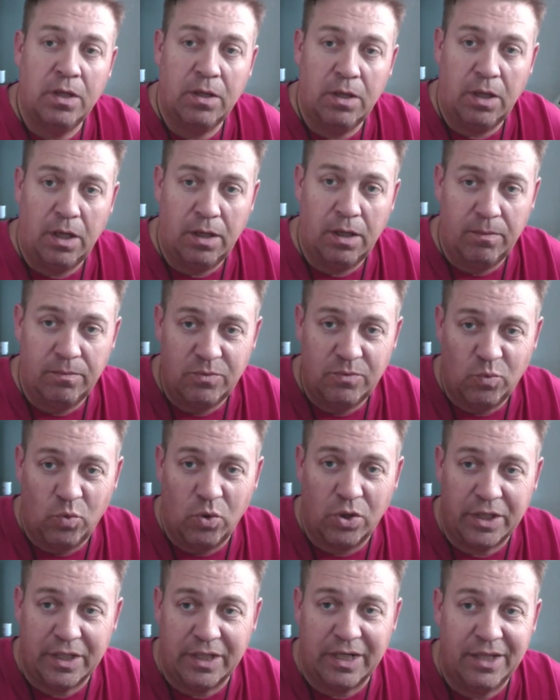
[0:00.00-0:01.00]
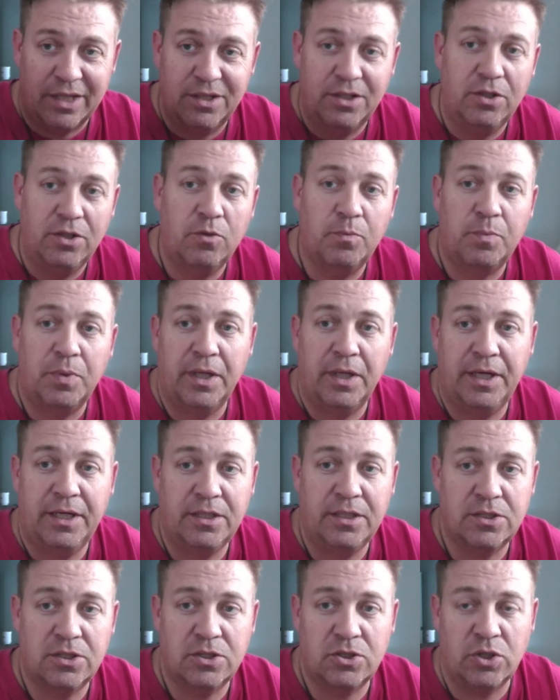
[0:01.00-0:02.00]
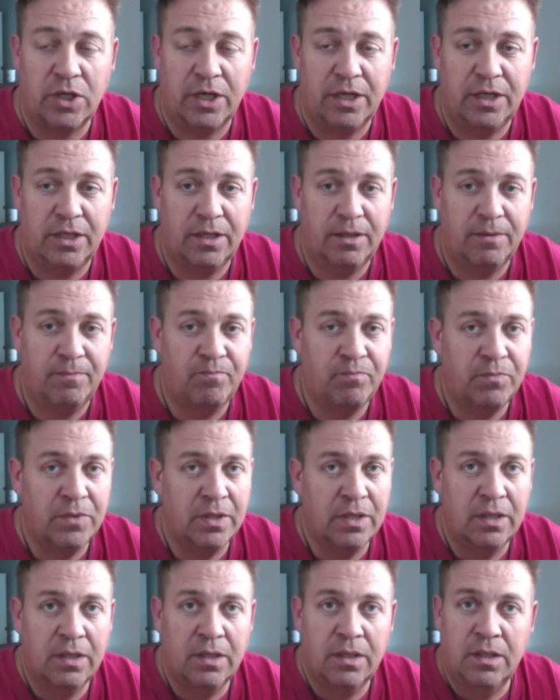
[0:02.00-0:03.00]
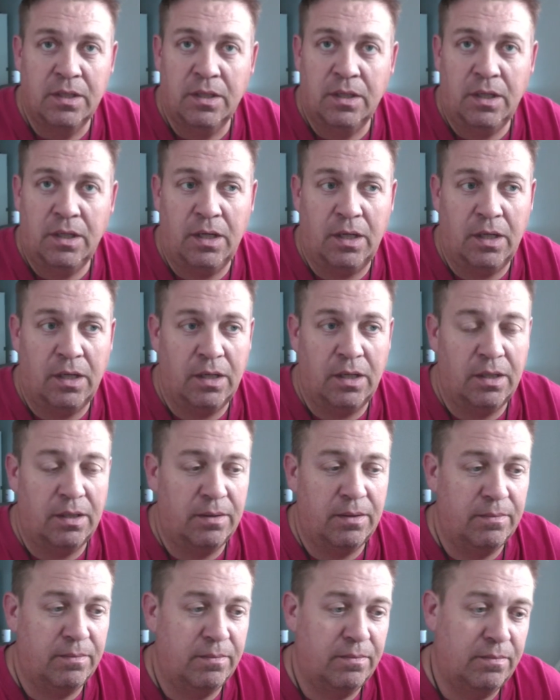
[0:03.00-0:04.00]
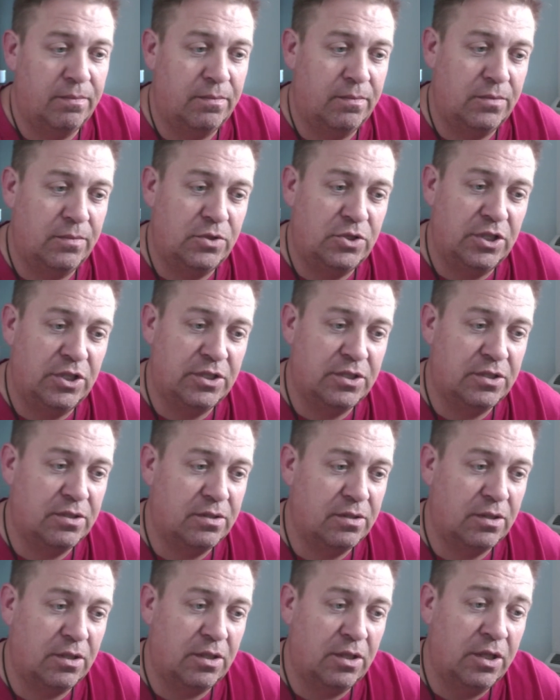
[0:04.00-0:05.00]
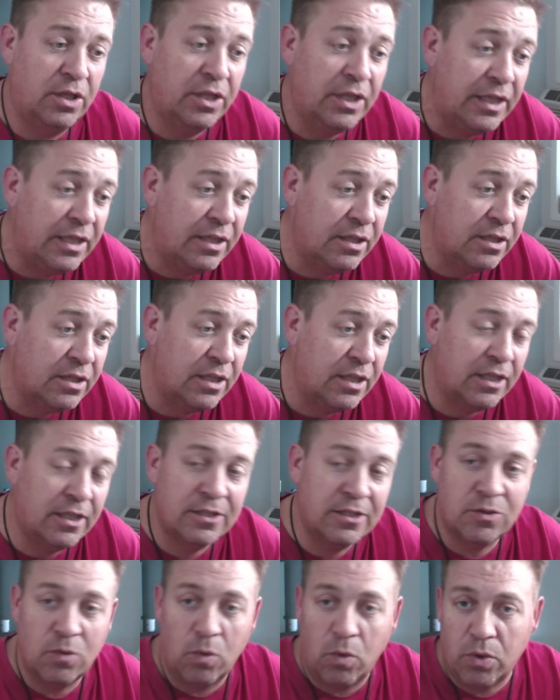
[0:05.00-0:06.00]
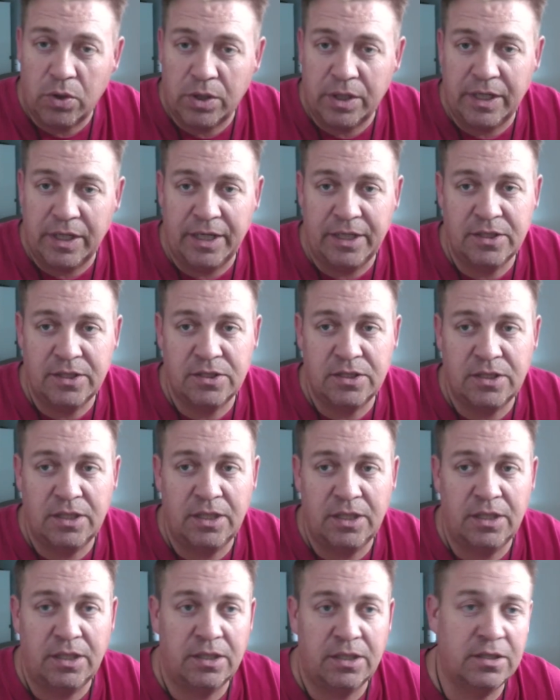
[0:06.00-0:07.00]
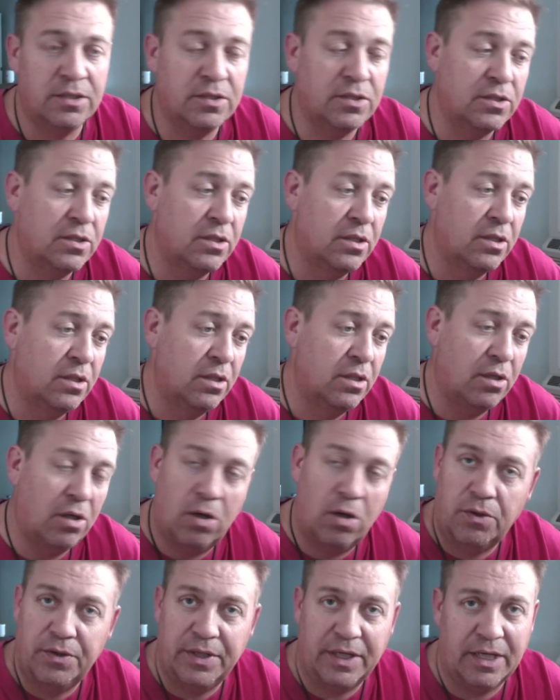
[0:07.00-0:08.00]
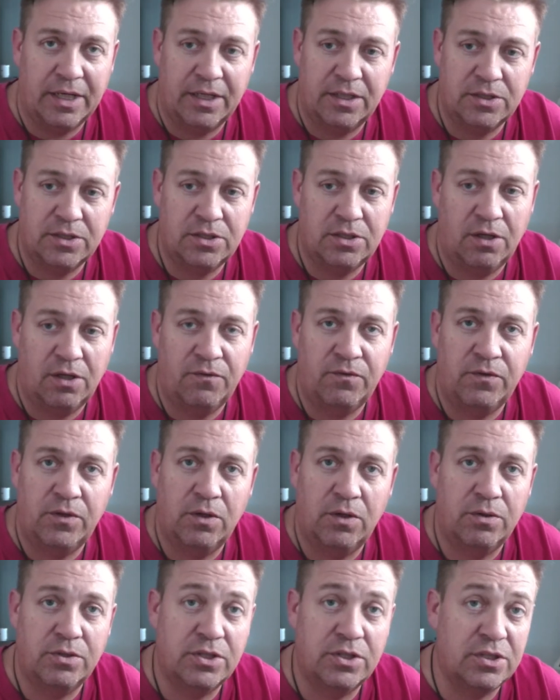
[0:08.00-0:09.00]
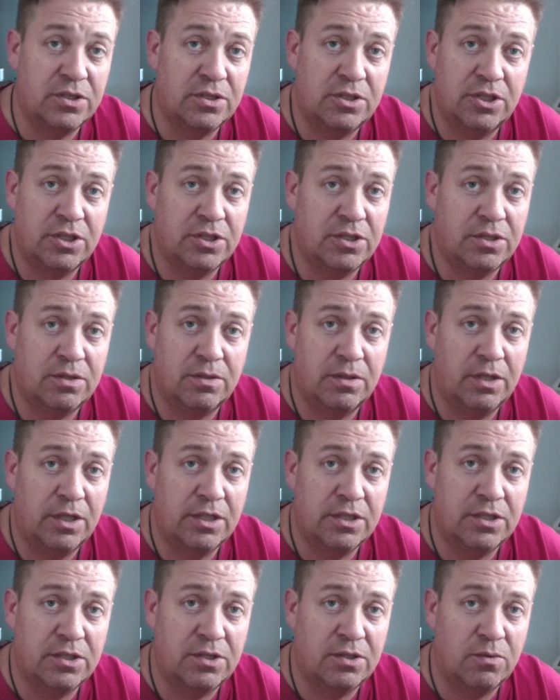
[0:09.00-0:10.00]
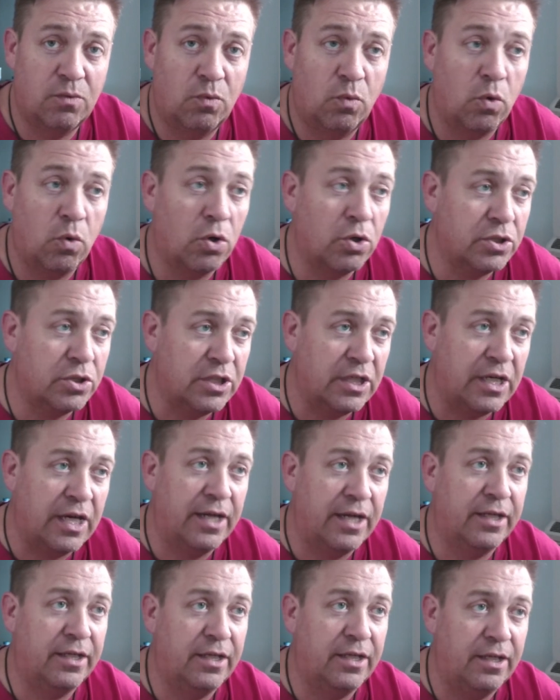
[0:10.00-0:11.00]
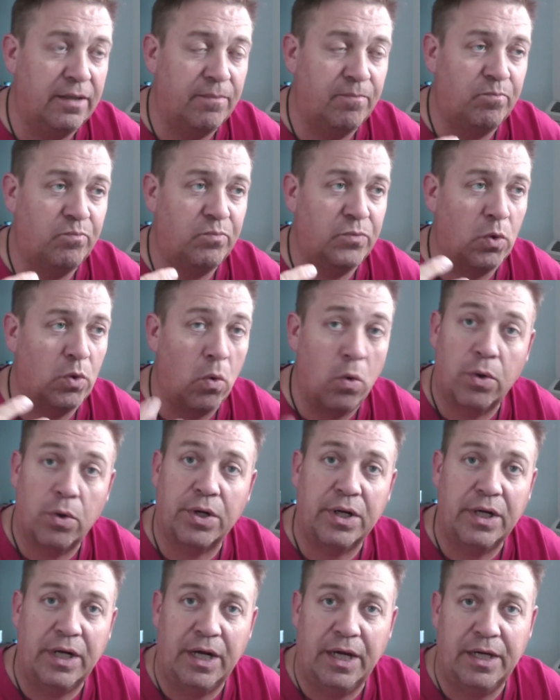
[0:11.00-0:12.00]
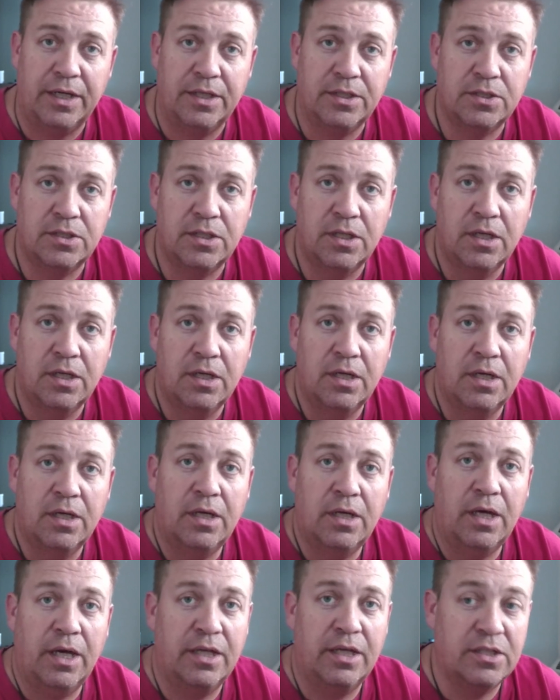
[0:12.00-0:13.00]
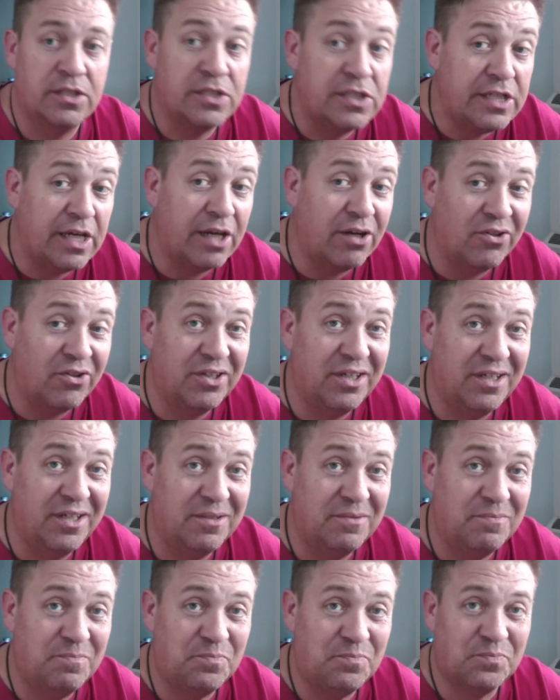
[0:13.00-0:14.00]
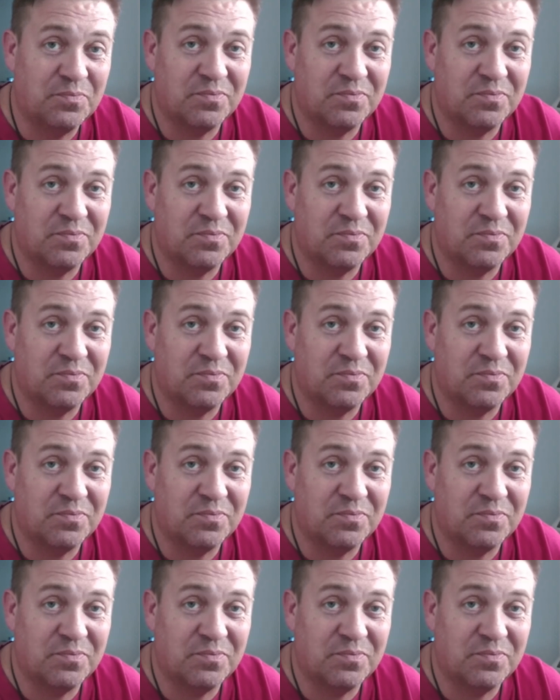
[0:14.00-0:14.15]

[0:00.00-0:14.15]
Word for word: um, working on the new place, trying to uh, just clean things, organize things, all that kind of stuff. You know, it just just is work to kind of get organized and settled in.